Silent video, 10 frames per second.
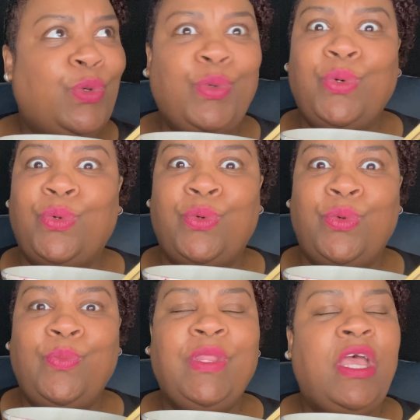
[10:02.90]
cool,
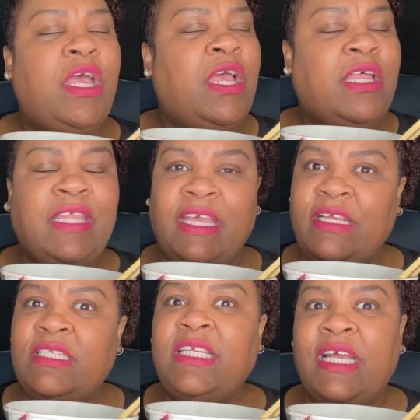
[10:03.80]
cool the
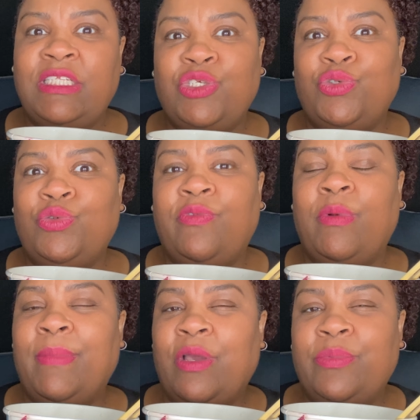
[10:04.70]
inside scoop
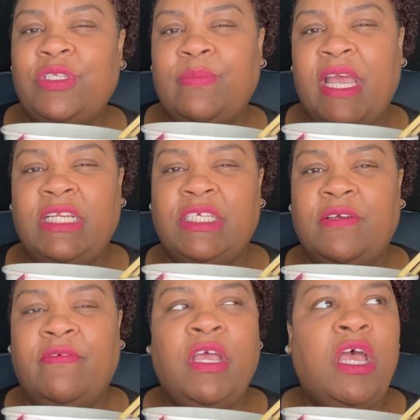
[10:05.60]
from a male
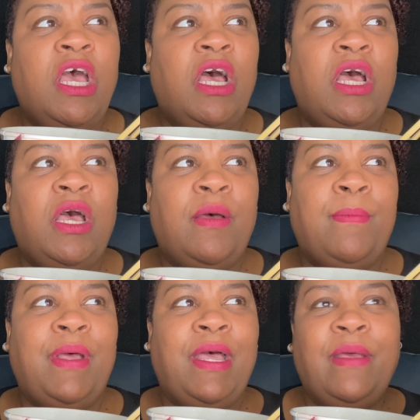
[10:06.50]
perspective
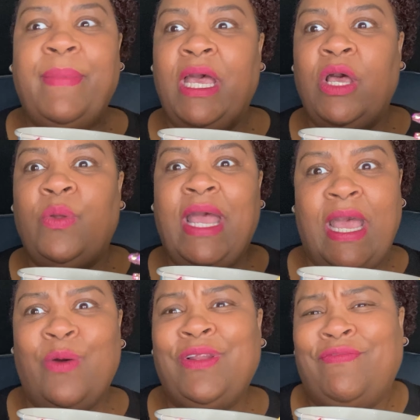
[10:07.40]
um, about
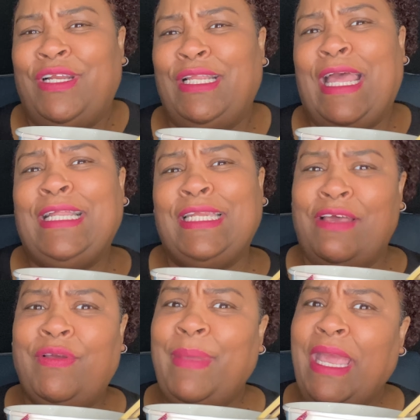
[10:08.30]
how to really like
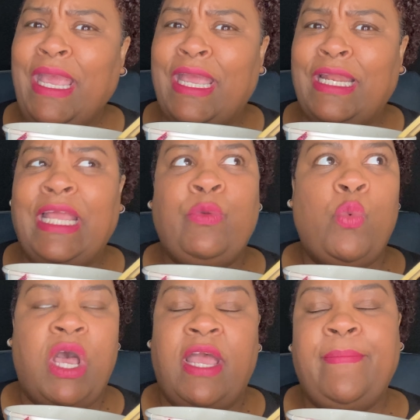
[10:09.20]
love a man and
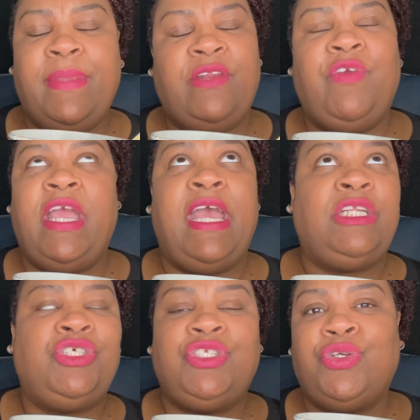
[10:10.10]
why men
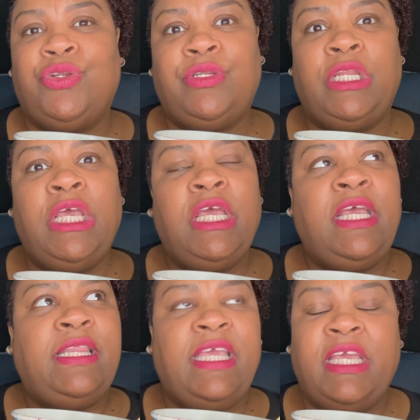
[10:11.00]
react to certain
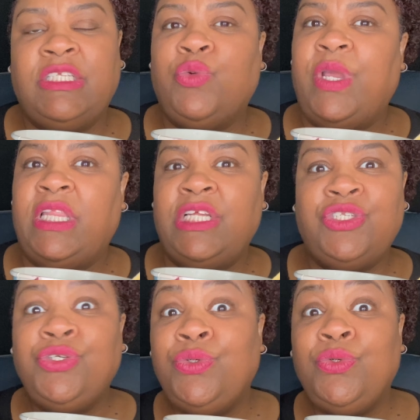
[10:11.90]
things the way they
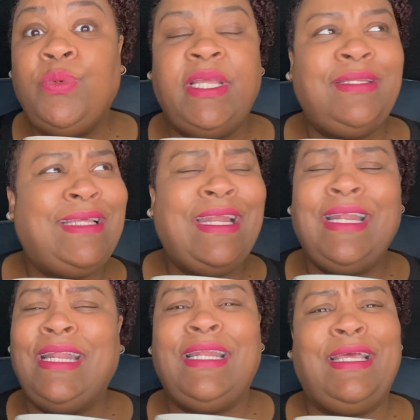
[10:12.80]
do and da da
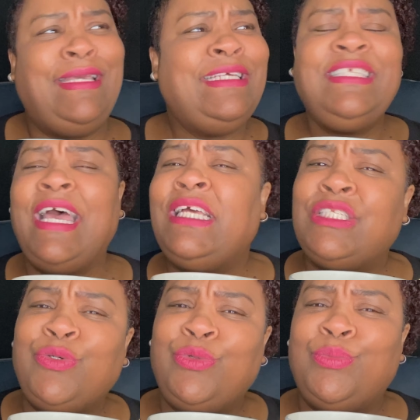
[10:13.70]
da da da. Inside
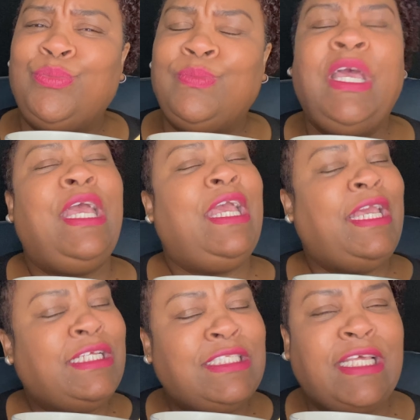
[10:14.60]
scoop,
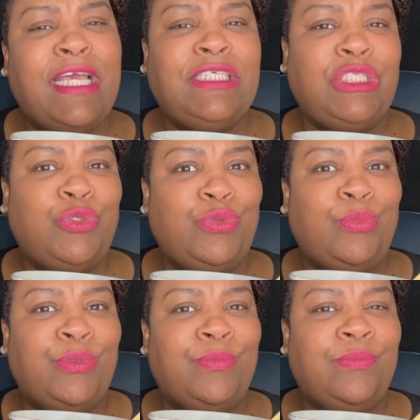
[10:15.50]
inside
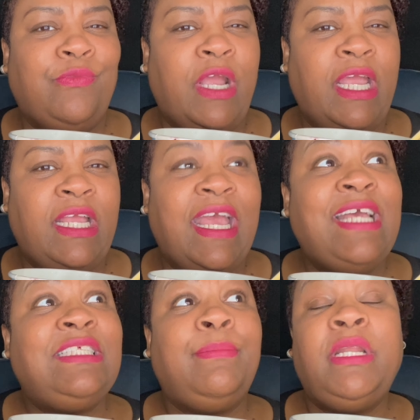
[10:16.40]
scoop, right?
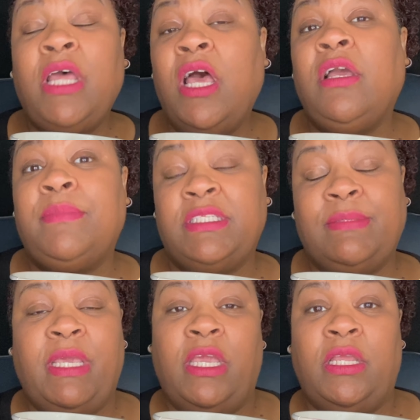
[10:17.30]
As a monogamous
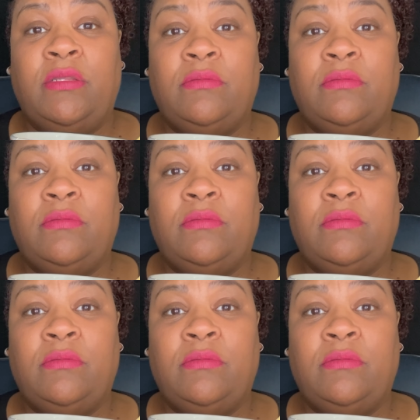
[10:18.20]
man.